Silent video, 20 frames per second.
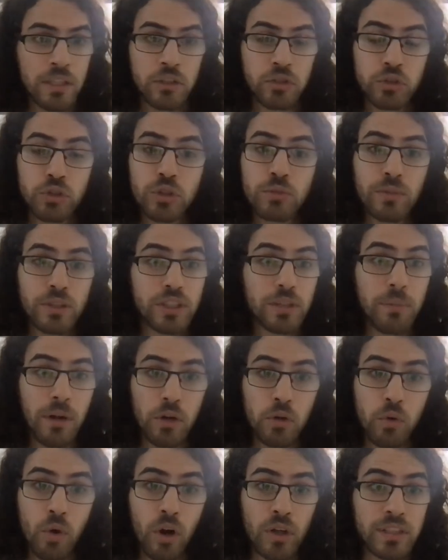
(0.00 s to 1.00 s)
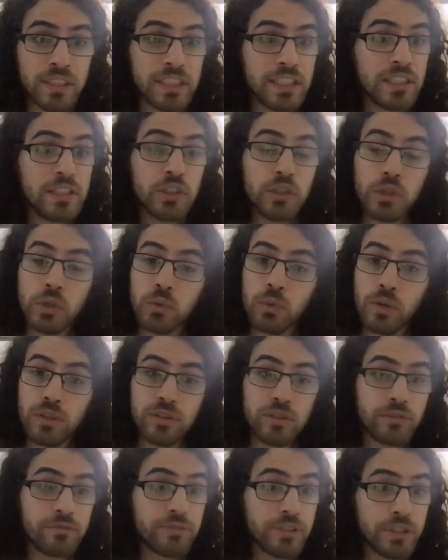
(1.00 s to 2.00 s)
too much about quality. You want
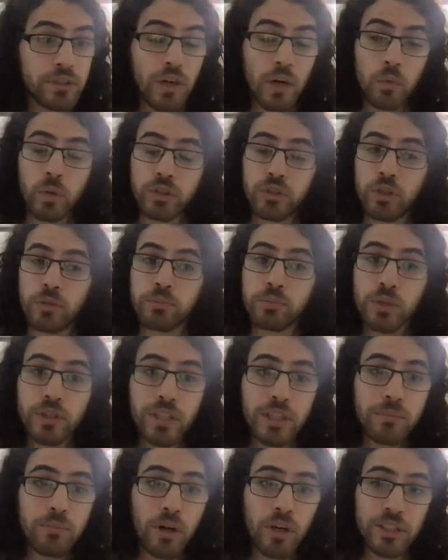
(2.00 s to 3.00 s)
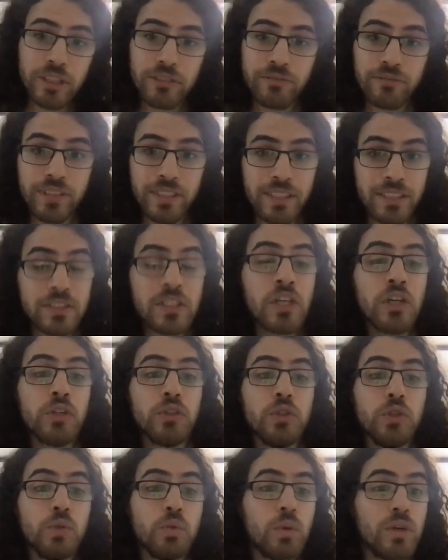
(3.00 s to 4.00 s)
to figure out what your product market fit is.
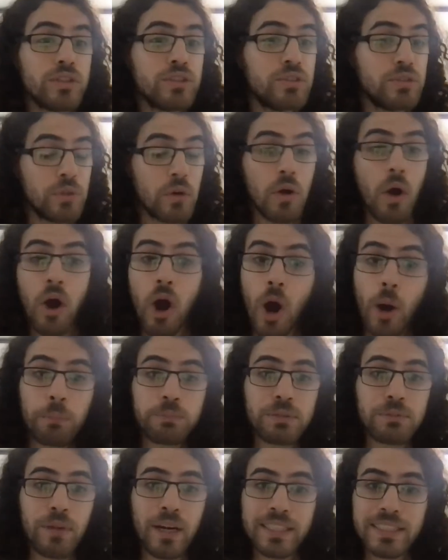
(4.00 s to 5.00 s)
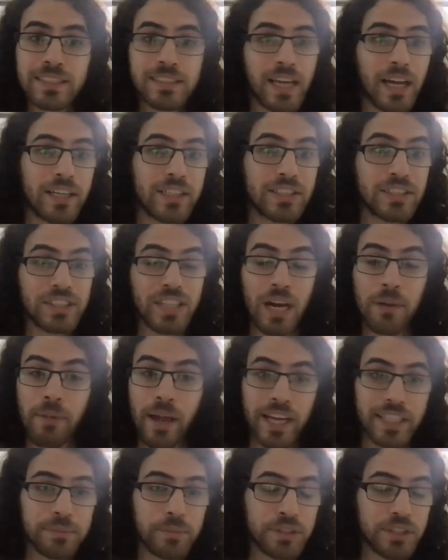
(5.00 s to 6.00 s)
You want to optimize cycle time
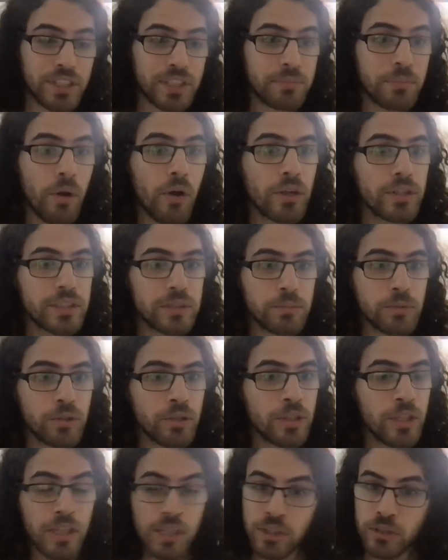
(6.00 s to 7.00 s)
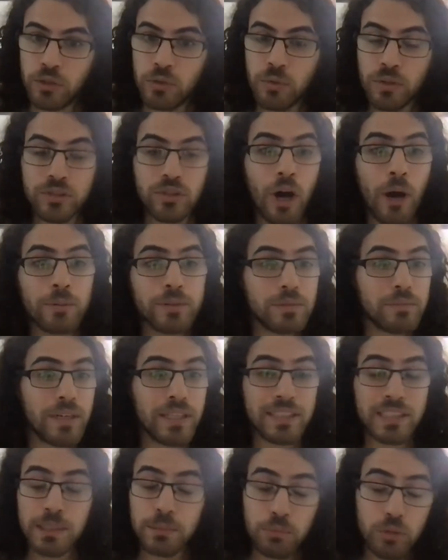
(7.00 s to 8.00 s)
as much as possible. You want to
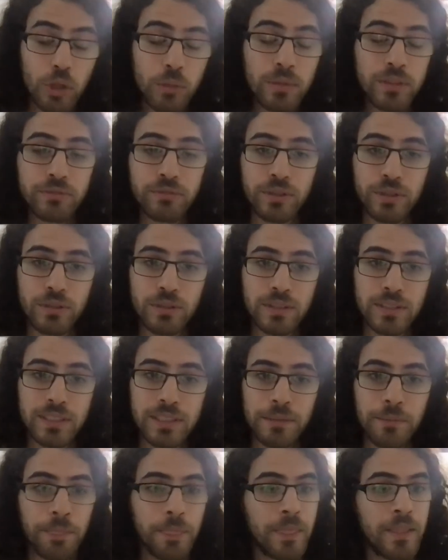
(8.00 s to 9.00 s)
optimize deployment frequency.